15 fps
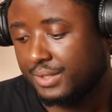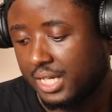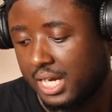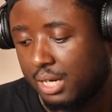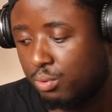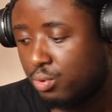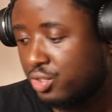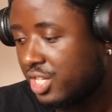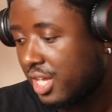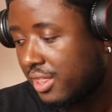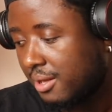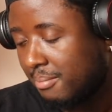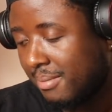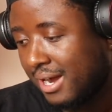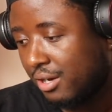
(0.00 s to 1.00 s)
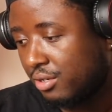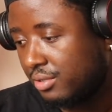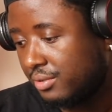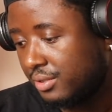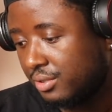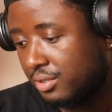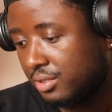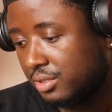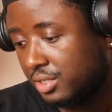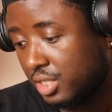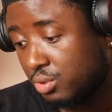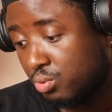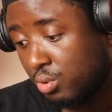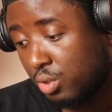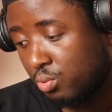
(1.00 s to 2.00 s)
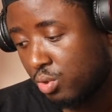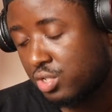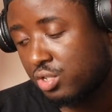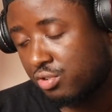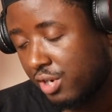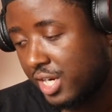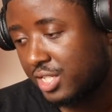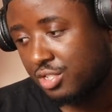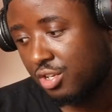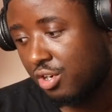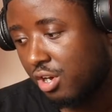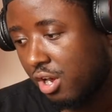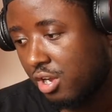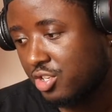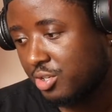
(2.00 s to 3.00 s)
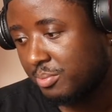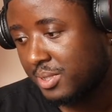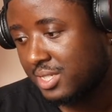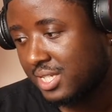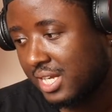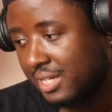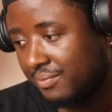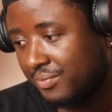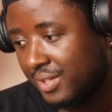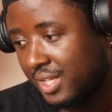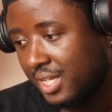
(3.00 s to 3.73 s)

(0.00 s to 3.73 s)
I will check them out. This one was a great song, one hundred percent.